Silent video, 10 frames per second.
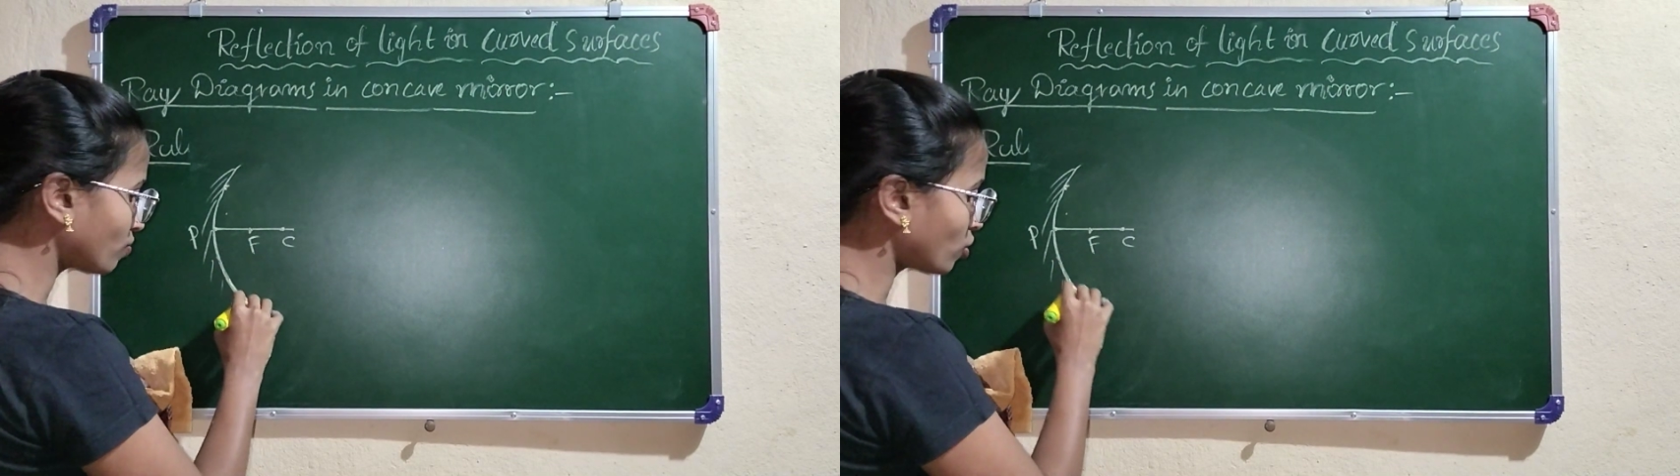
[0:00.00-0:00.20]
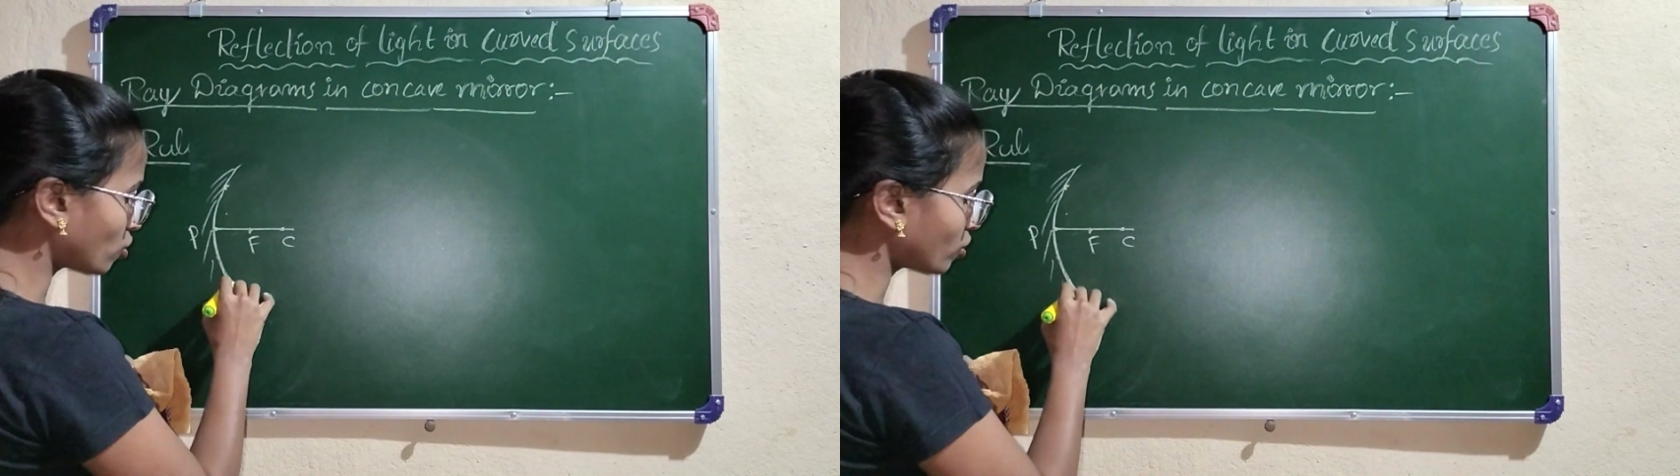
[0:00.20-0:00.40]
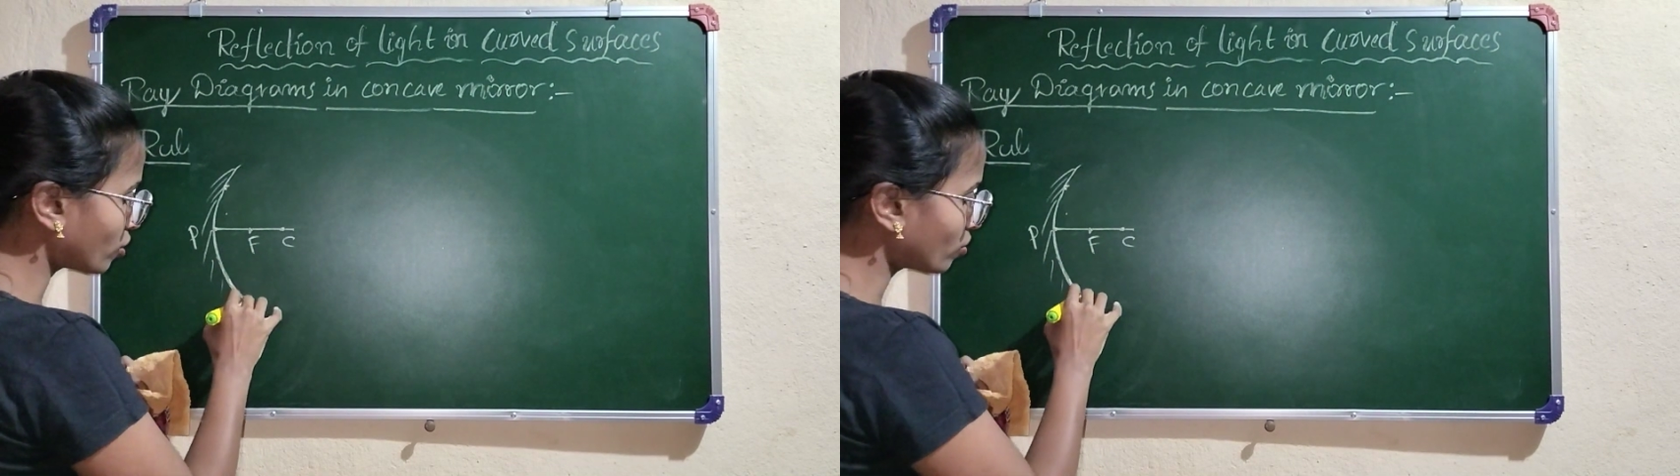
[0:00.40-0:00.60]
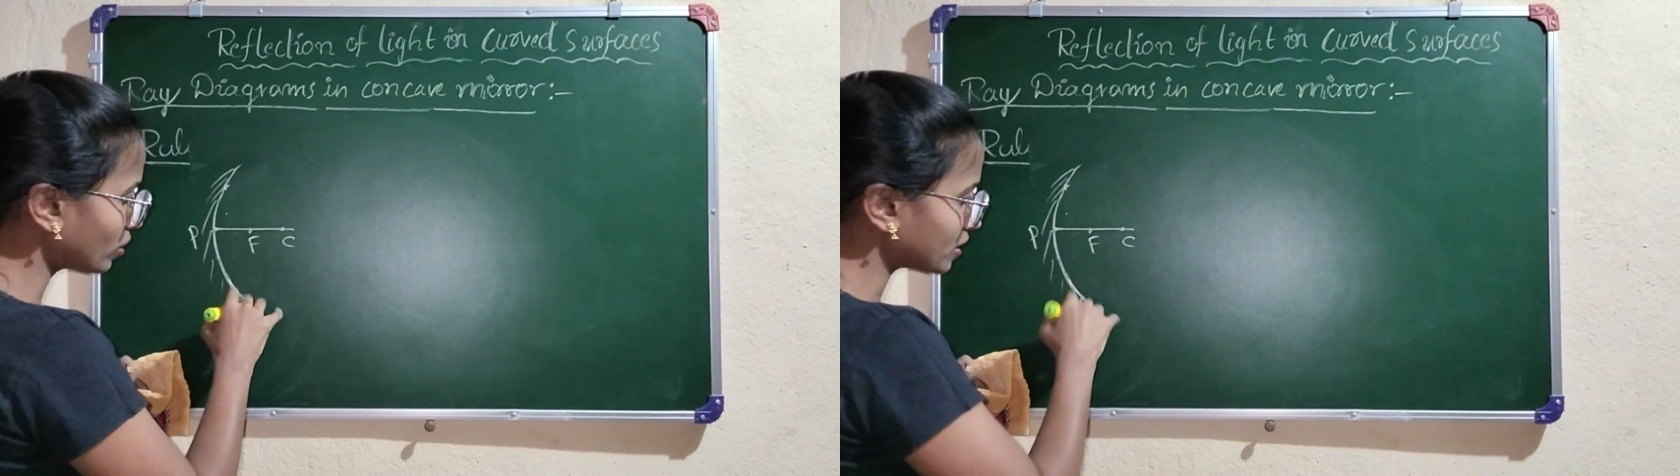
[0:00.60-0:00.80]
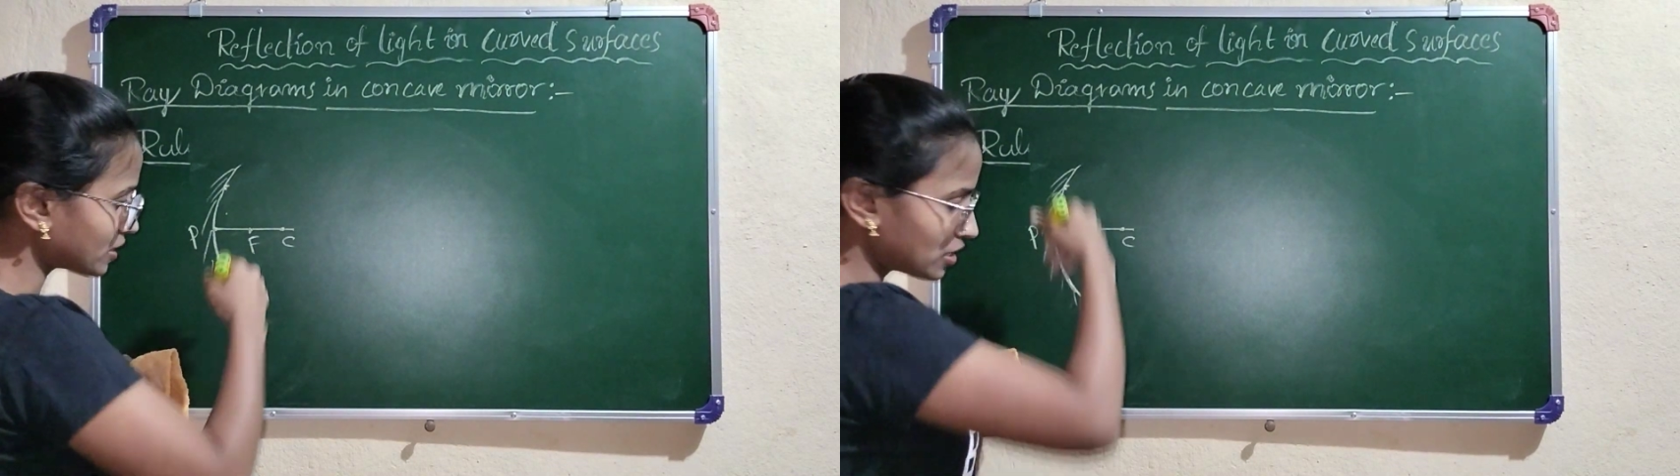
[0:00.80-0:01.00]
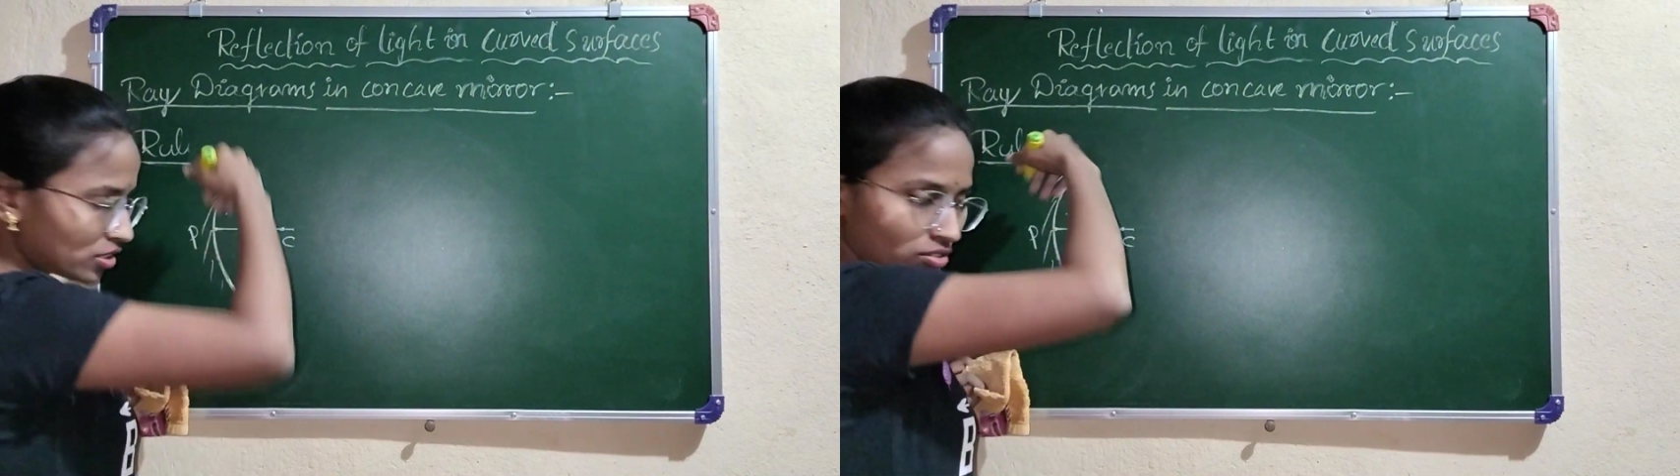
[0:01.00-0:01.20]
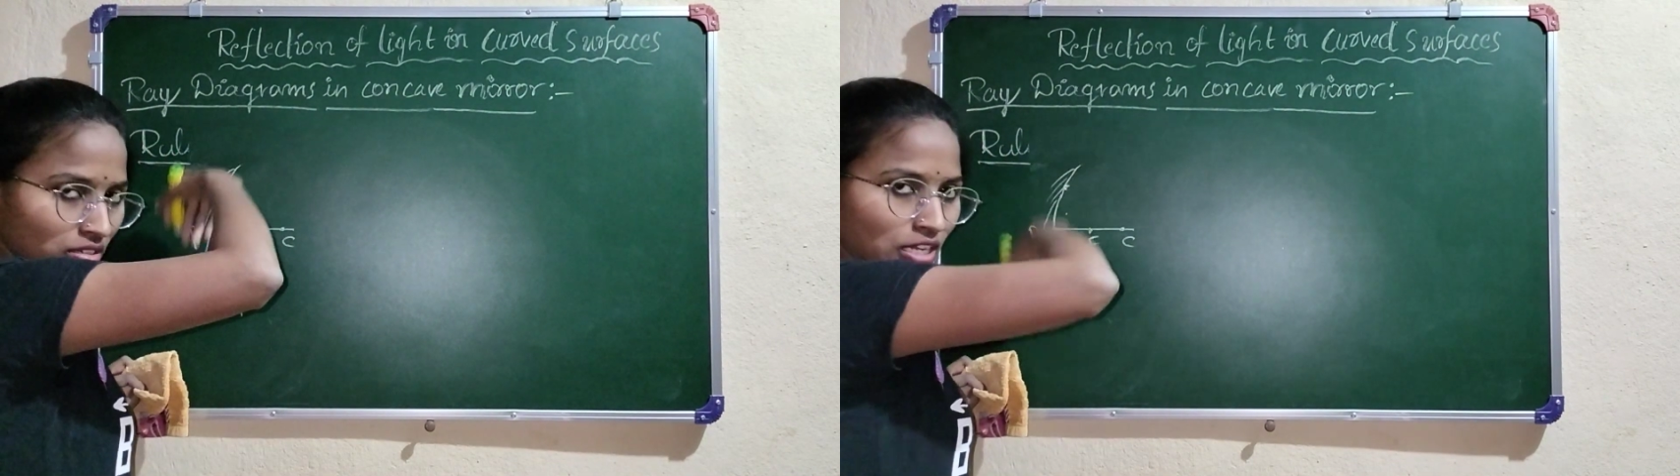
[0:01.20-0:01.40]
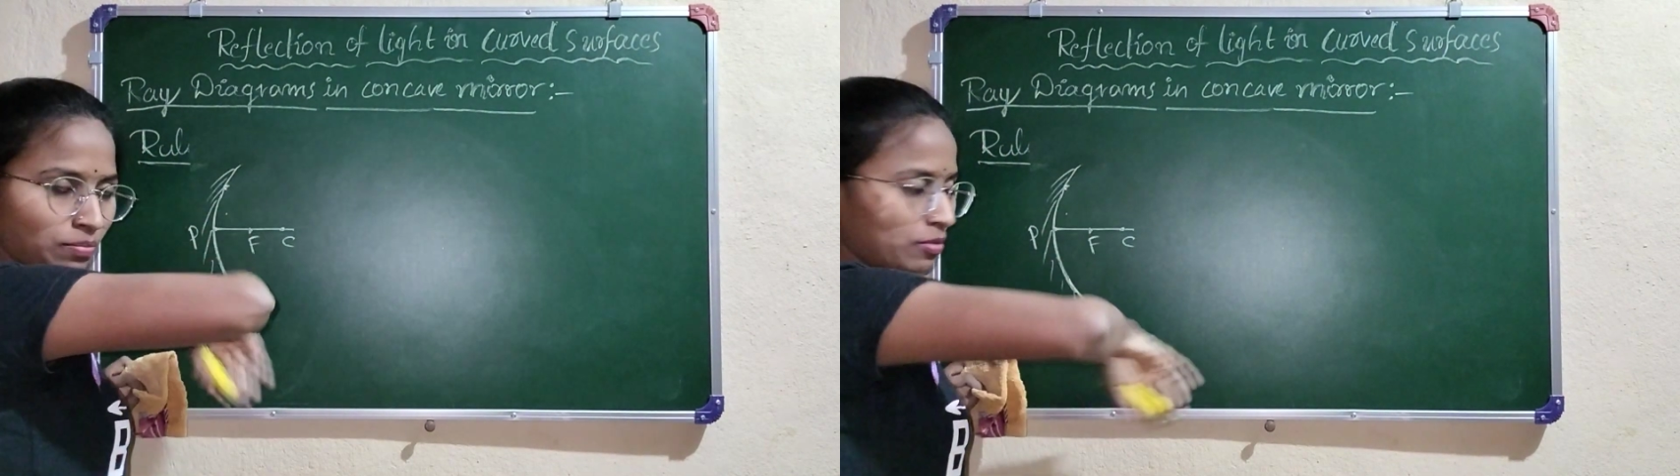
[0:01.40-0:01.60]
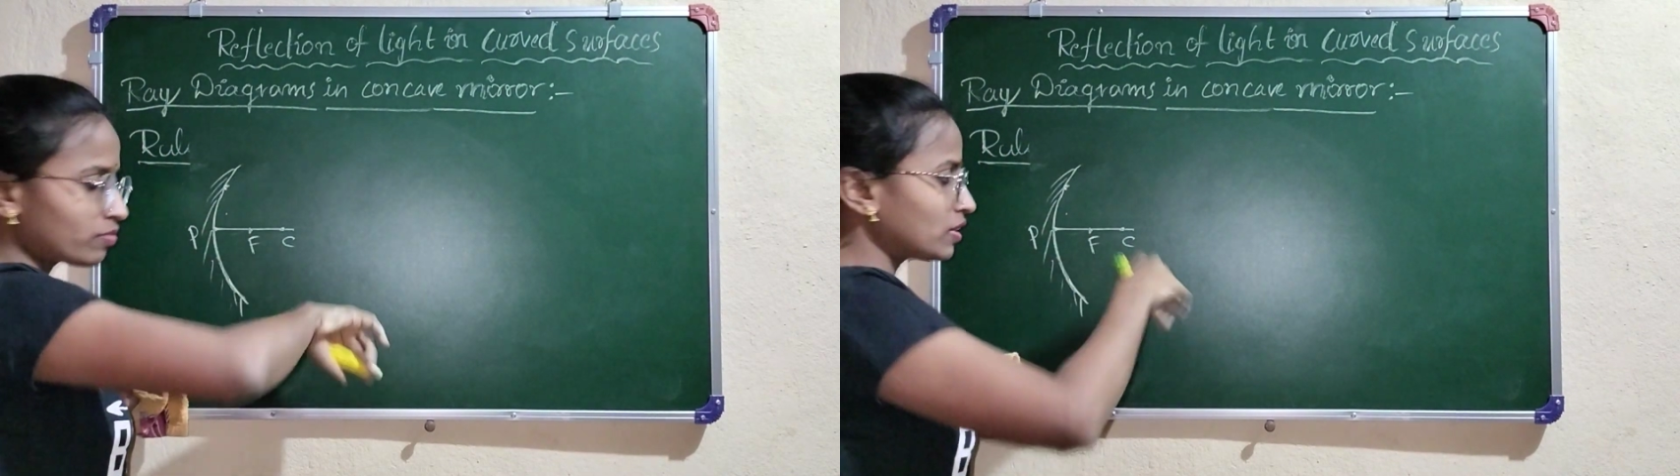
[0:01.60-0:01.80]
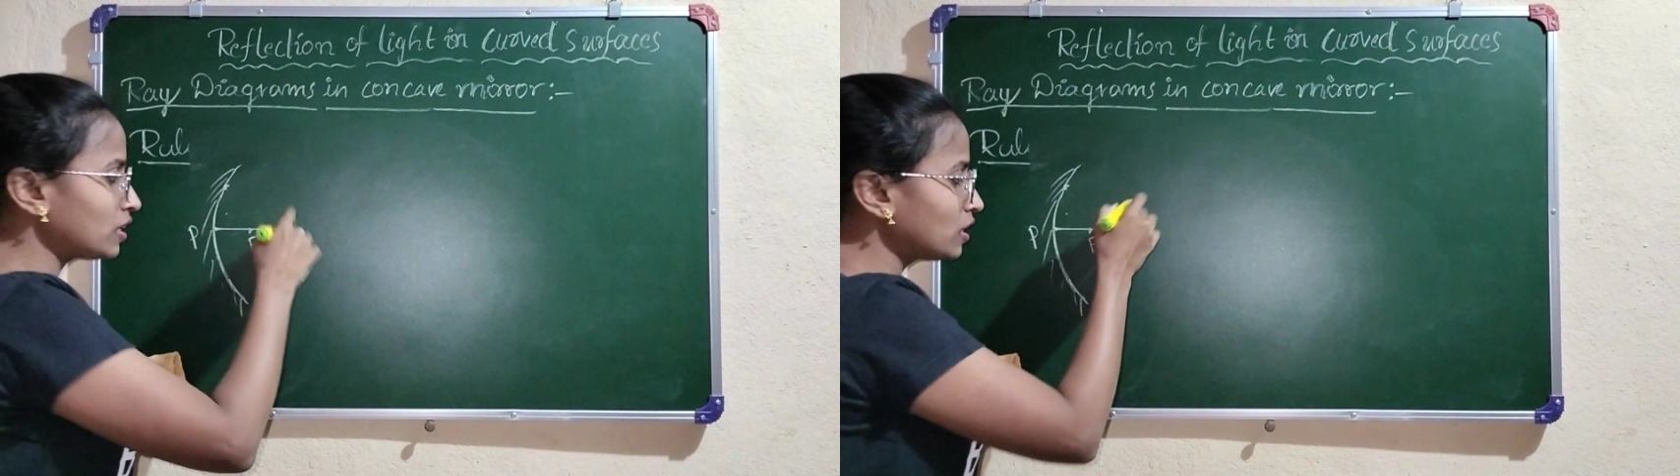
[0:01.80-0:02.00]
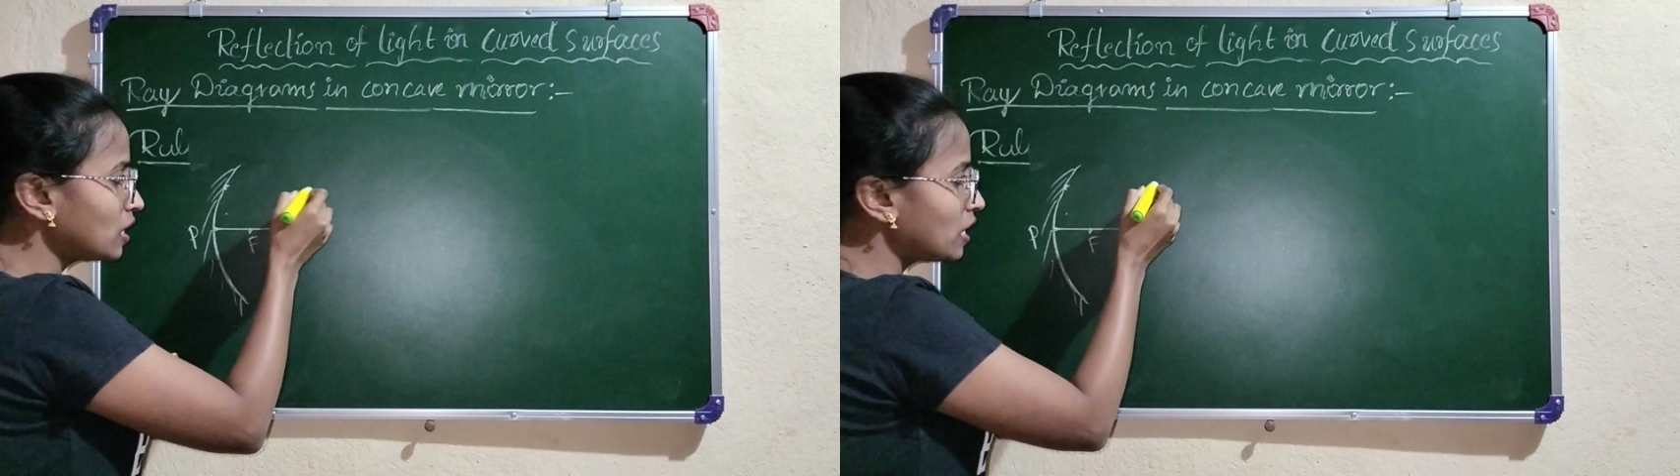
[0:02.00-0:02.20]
we already know it is a curved type of thing.